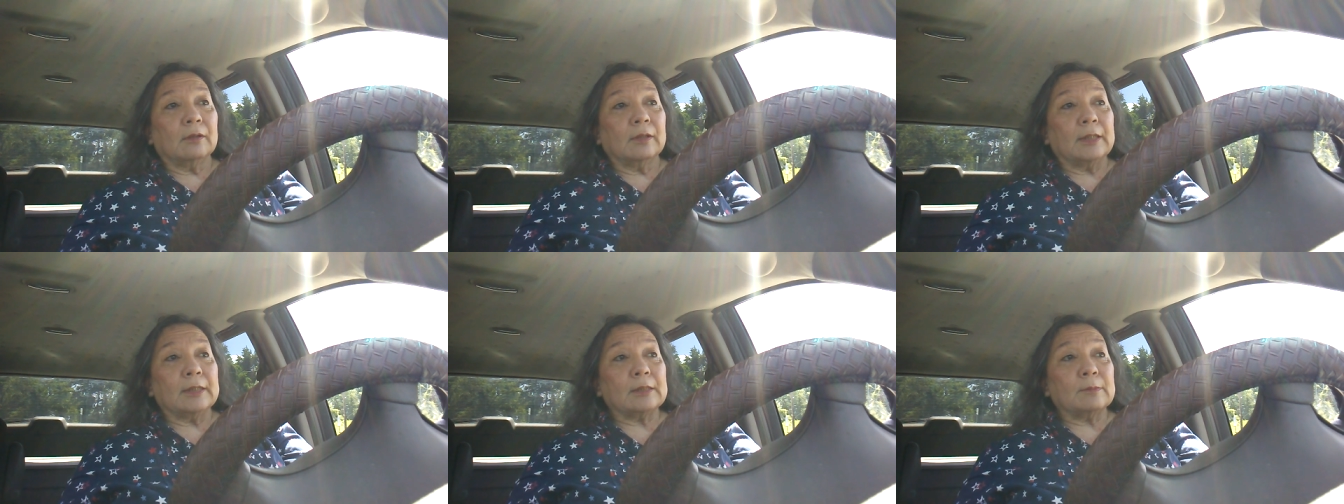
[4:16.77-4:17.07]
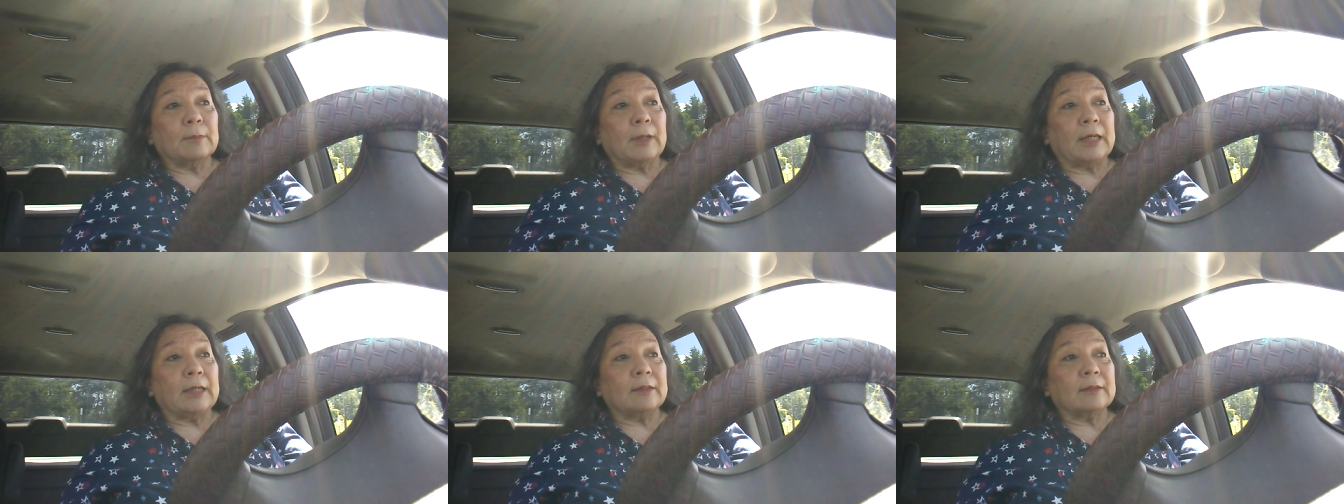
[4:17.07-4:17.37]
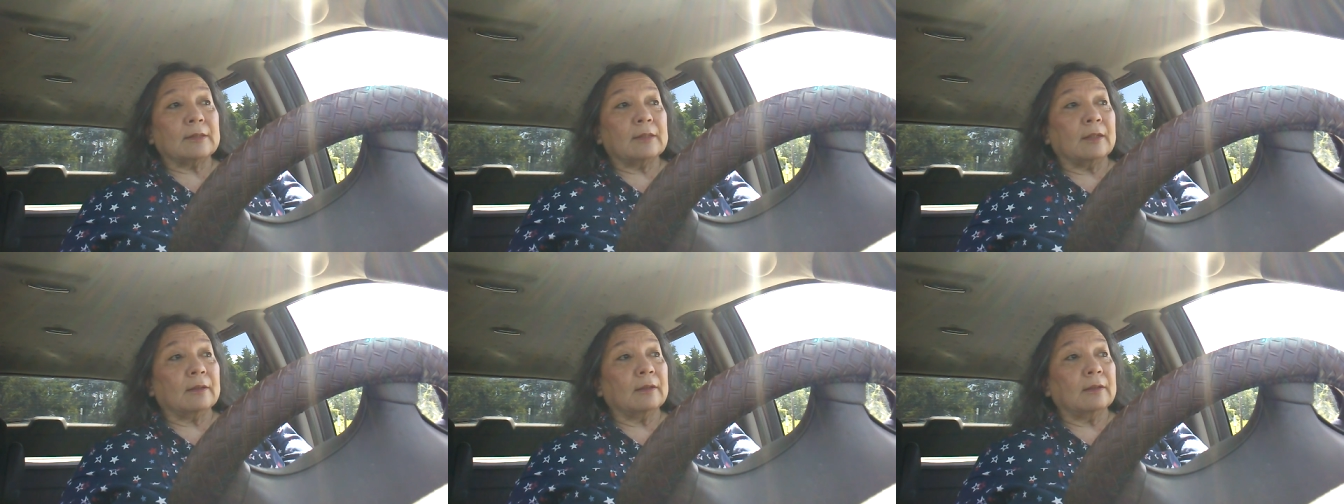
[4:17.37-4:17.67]
This
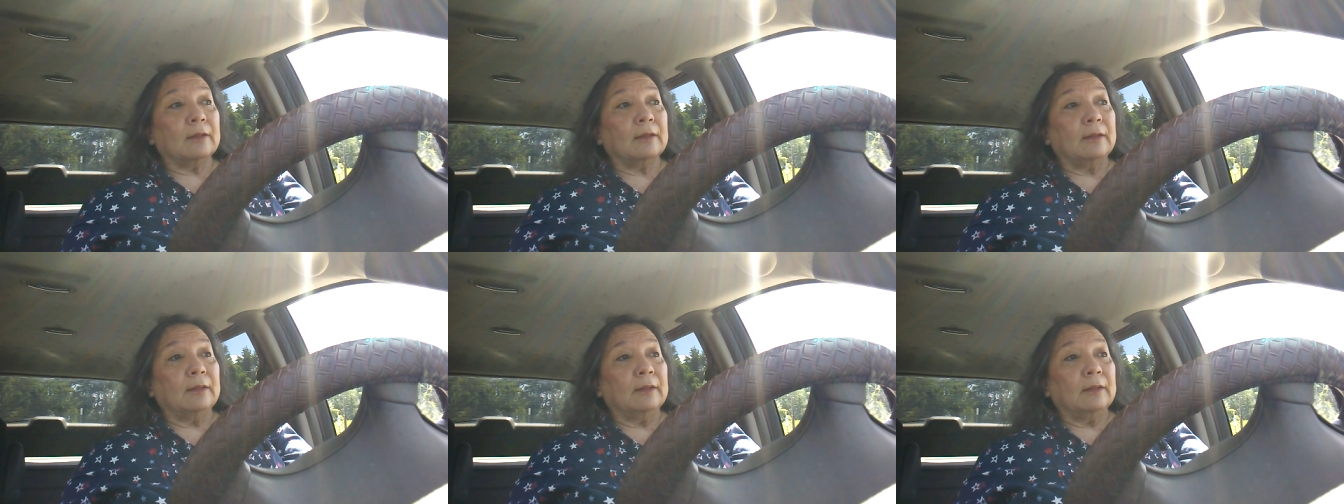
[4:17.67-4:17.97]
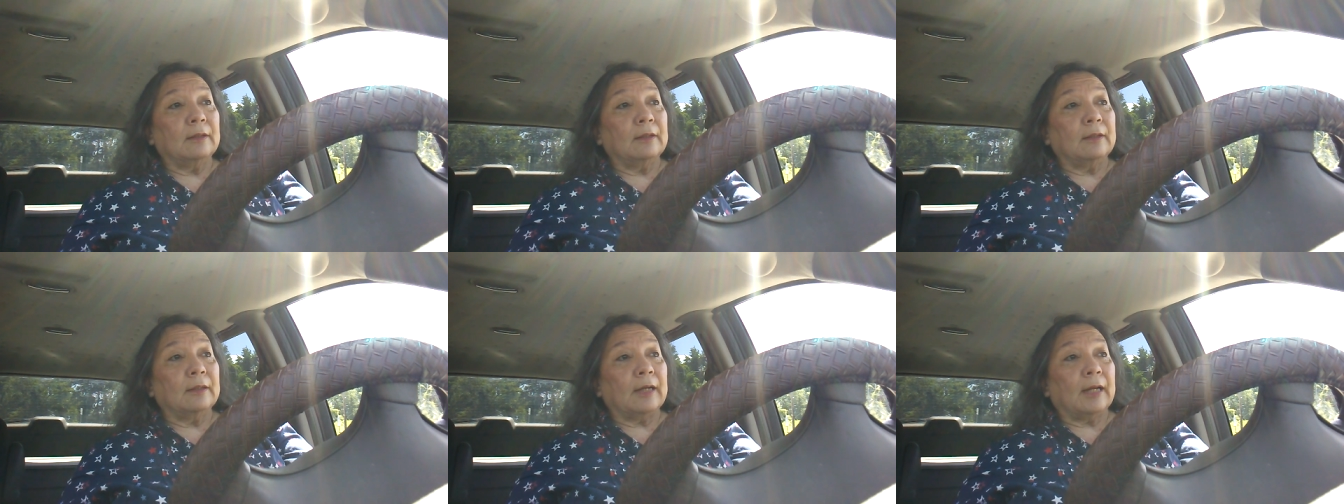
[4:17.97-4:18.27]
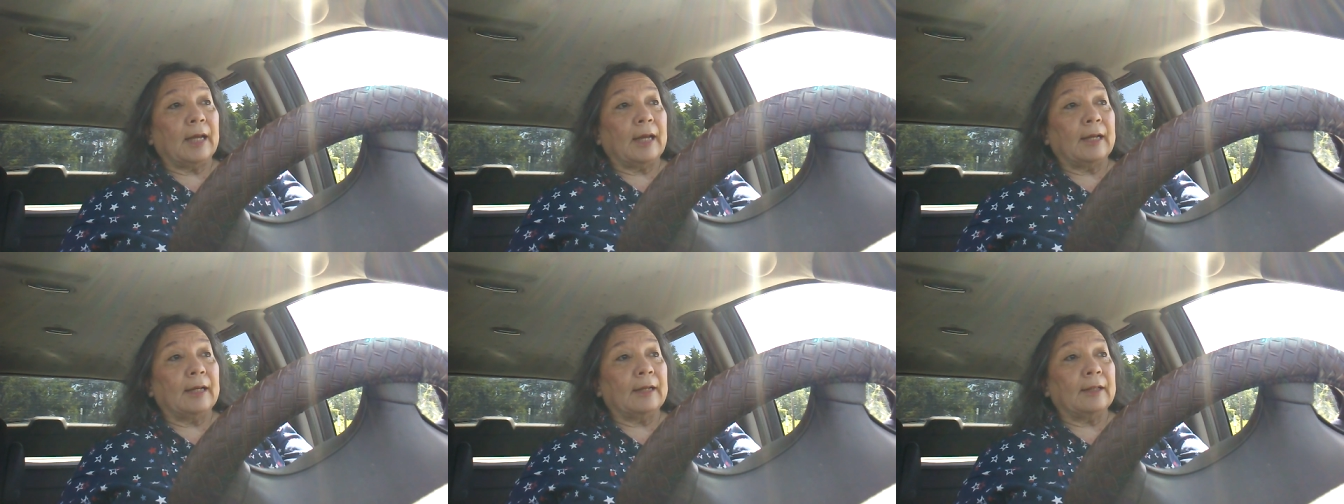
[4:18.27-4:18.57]
makes
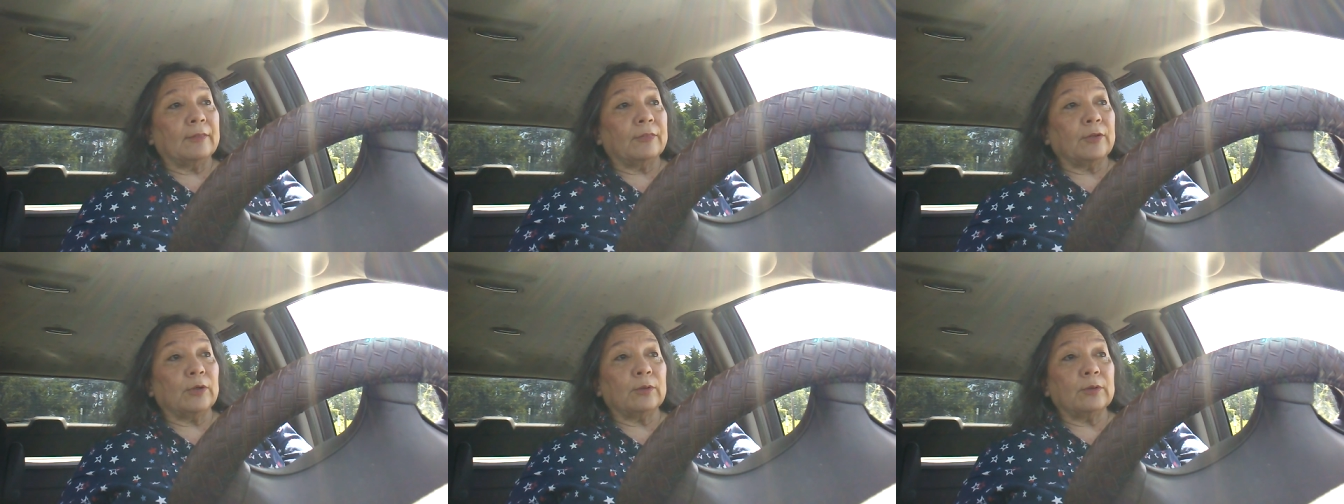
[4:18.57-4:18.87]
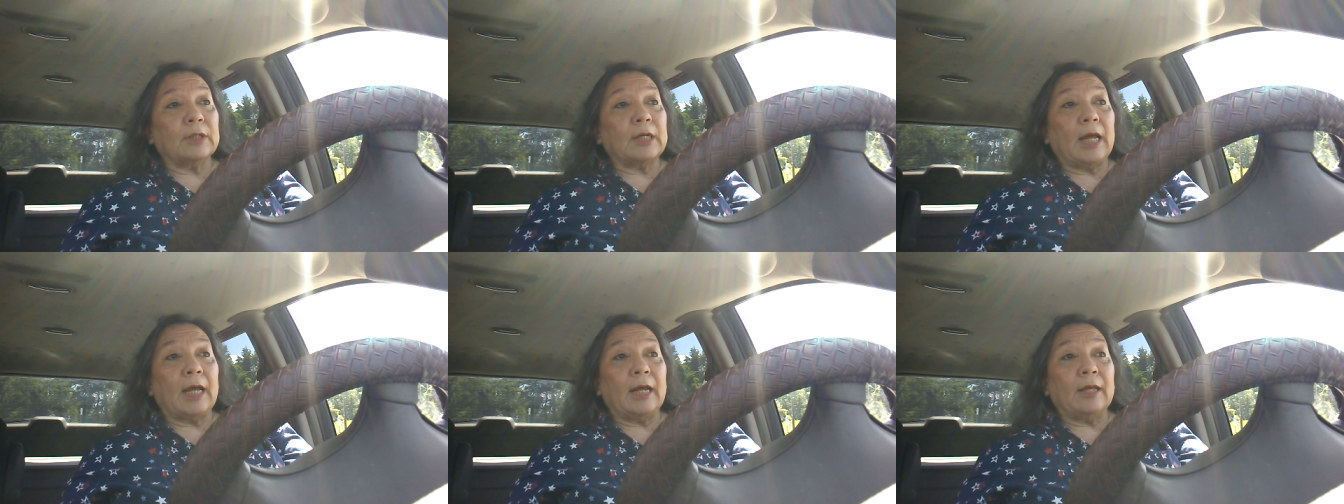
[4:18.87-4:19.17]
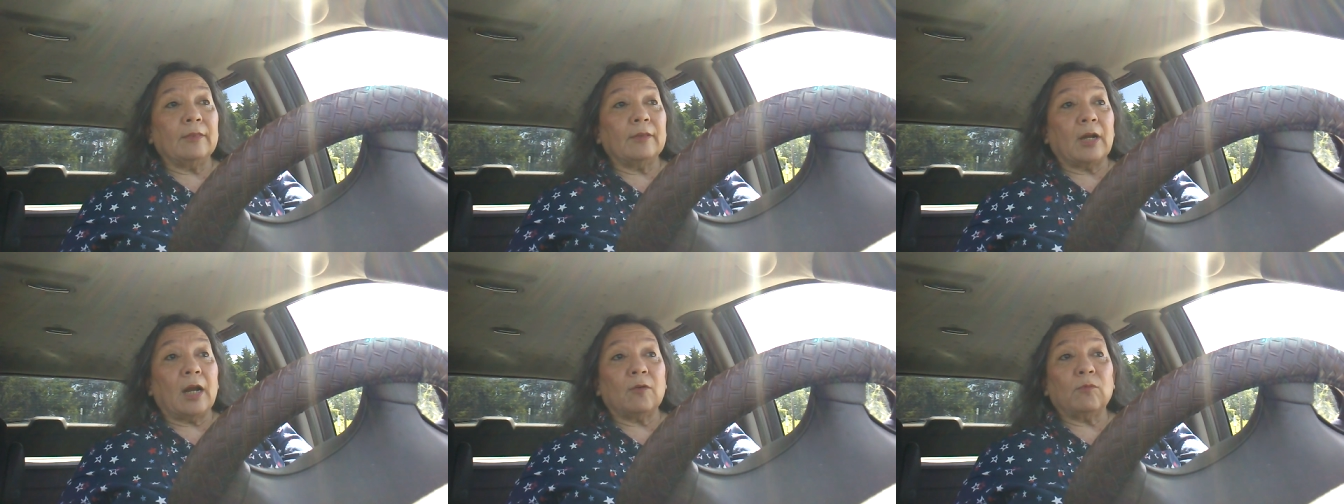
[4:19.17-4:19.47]
third
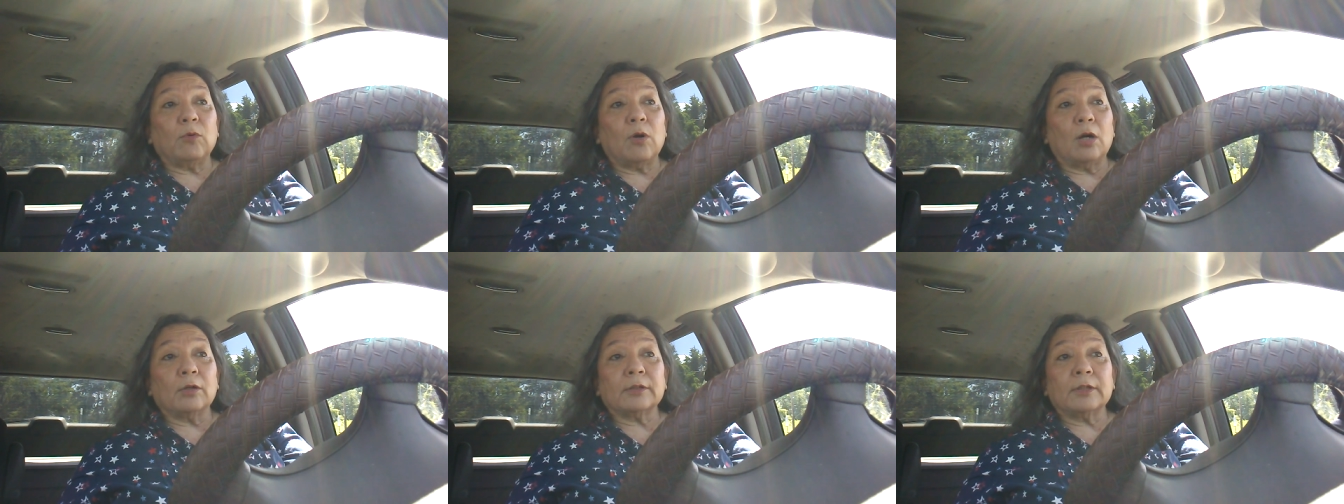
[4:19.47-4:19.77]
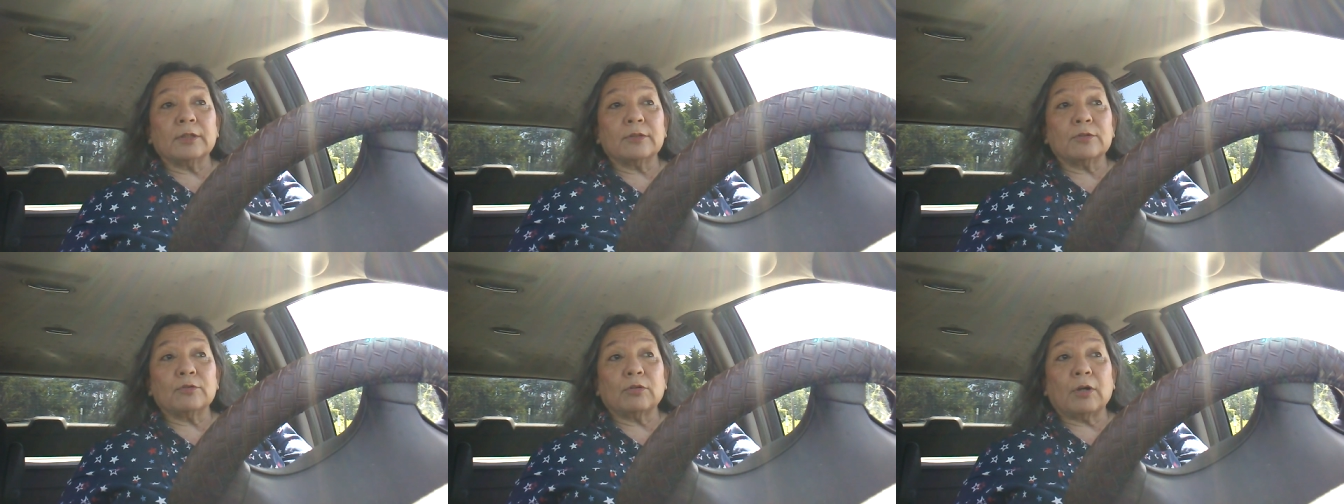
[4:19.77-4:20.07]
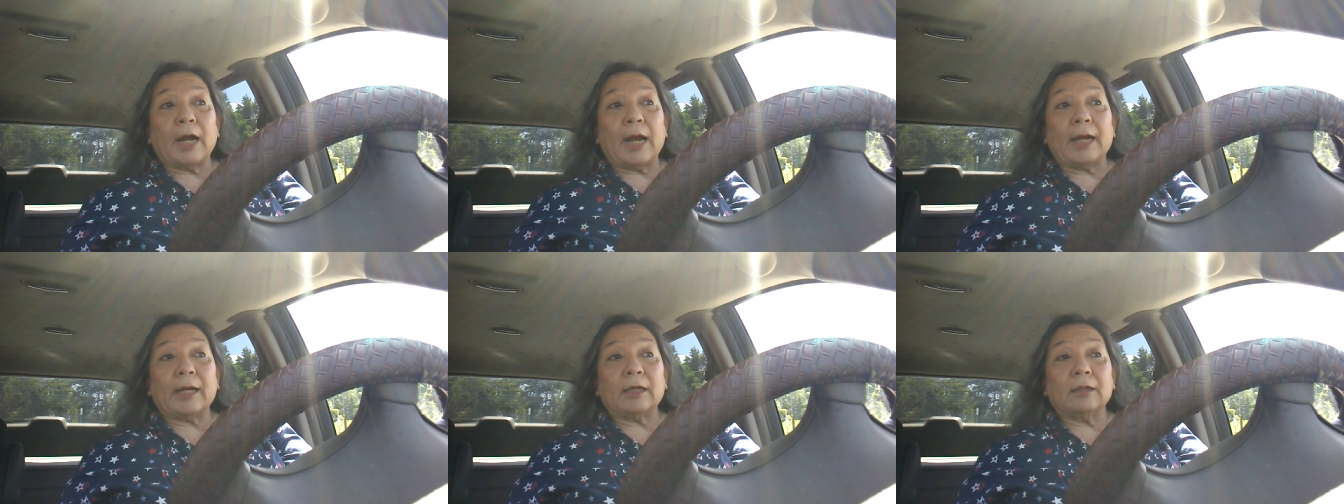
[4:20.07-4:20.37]
day that I walk this
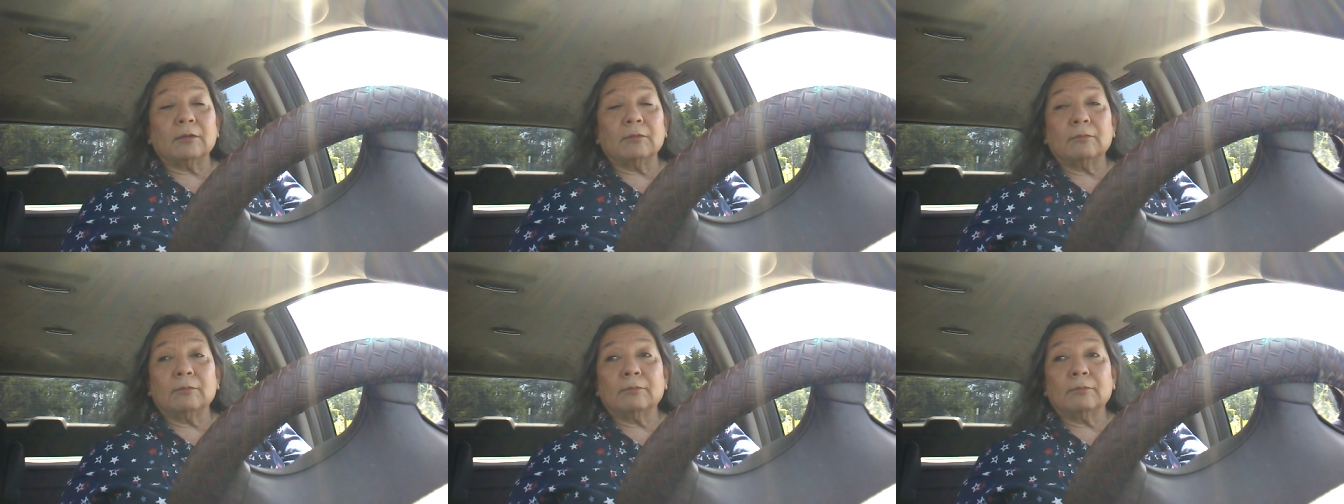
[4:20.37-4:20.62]
track.